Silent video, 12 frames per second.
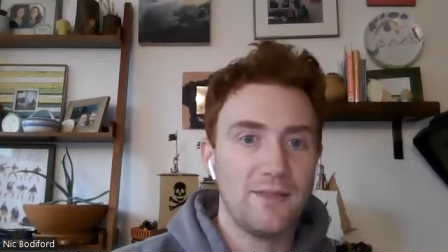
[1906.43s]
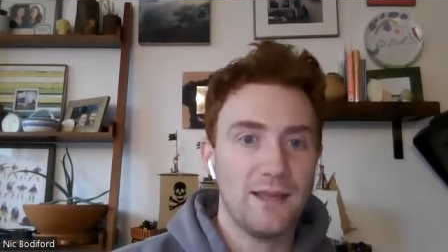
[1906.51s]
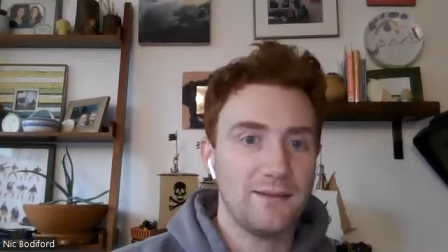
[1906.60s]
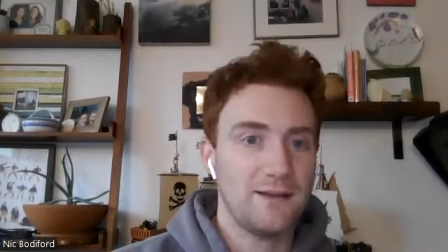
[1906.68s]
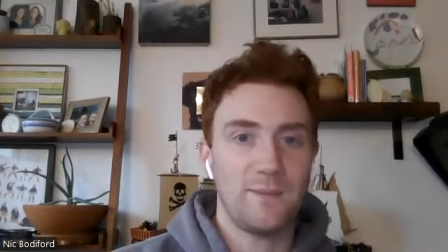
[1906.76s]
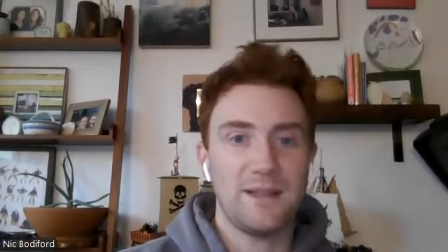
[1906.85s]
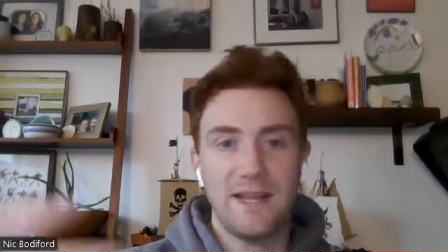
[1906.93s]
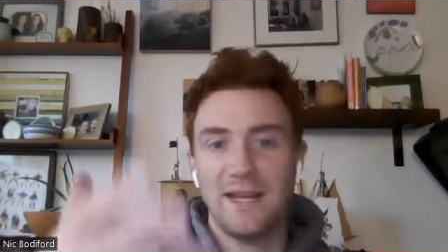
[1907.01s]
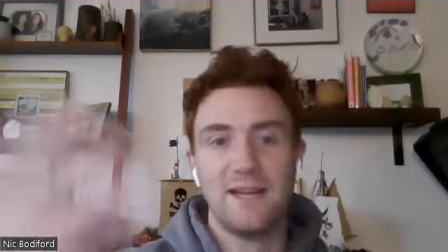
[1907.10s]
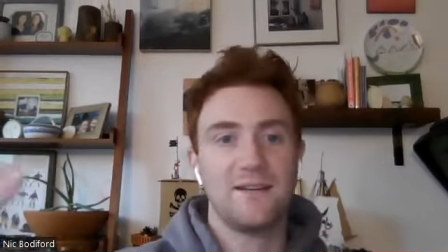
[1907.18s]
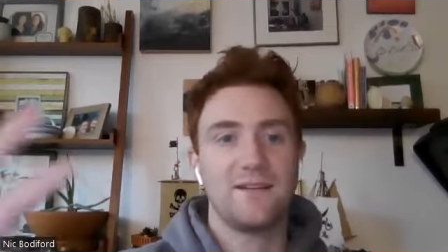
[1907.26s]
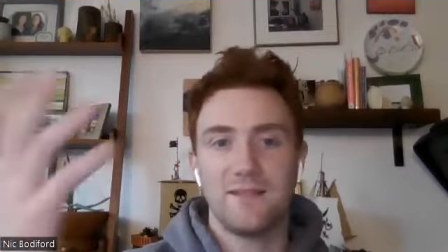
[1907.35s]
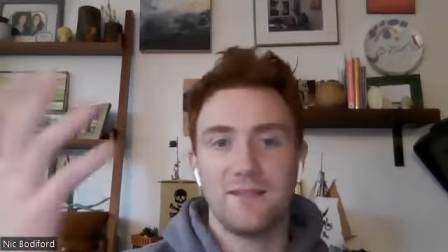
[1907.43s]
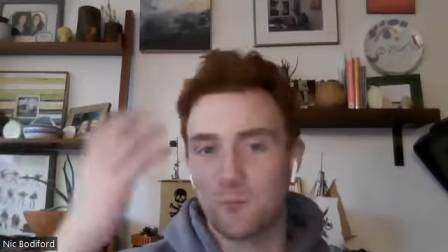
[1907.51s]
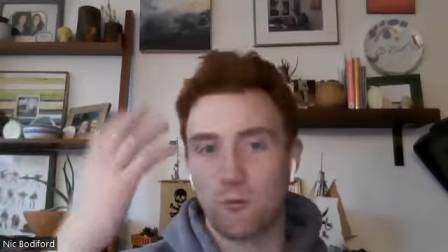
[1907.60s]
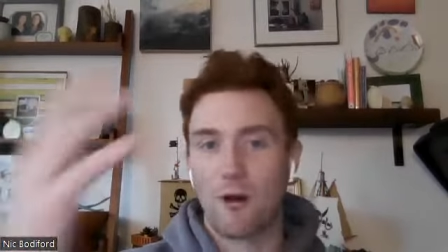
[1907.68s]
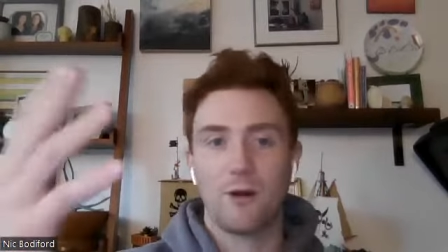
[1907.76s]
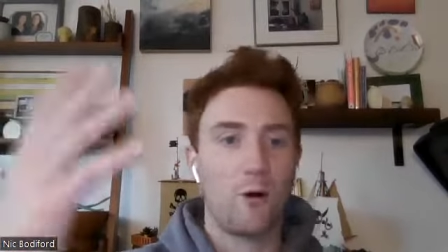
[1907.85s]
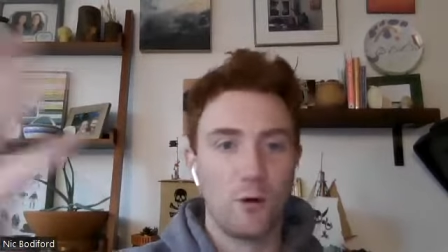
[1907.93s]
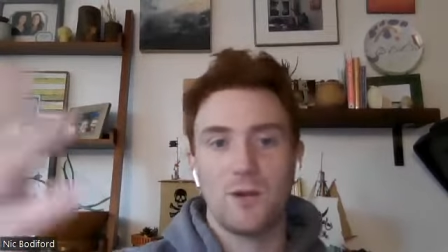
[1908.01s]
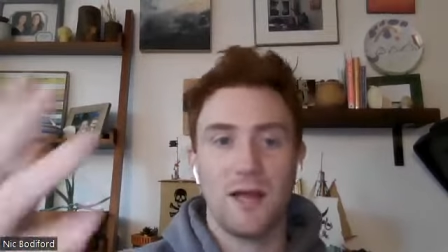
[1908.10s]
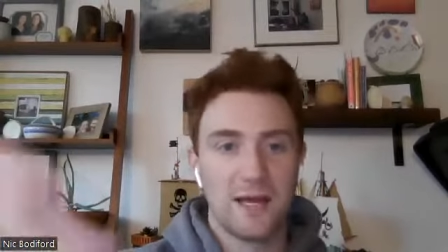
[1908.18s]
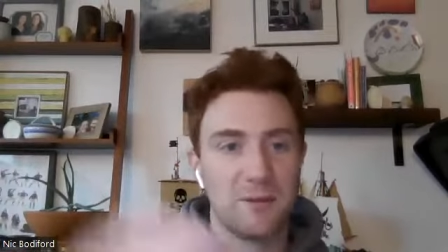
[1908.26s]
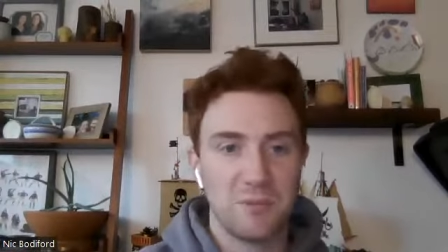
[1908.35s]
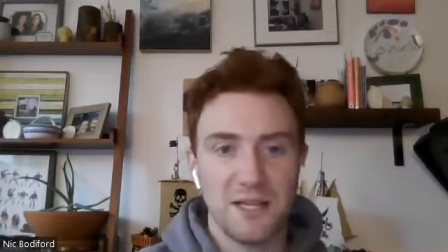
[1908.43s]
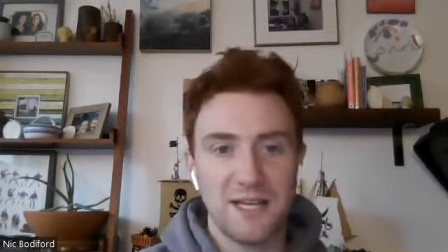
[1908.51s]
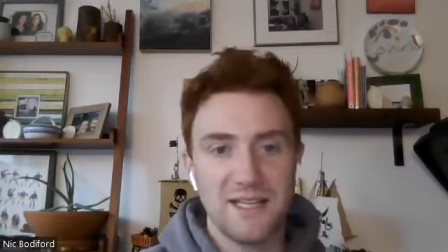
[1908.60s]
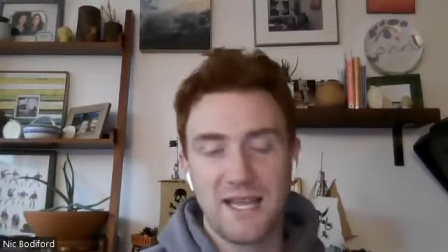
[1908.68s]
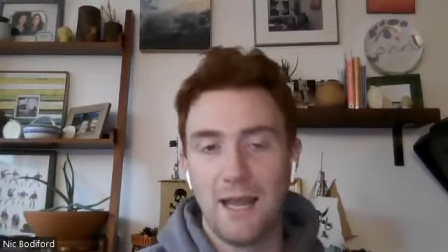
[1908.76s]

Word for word: They I mean they didn't run a whole lot of plays.